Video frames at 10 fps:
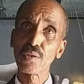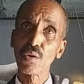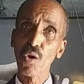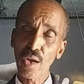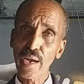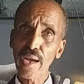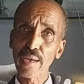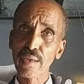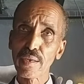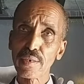okay?
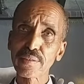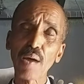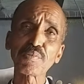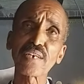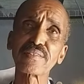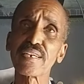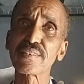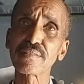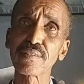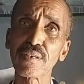Chapter
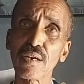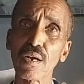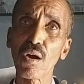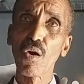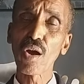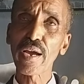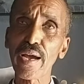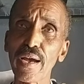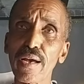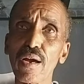6,
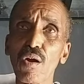okay?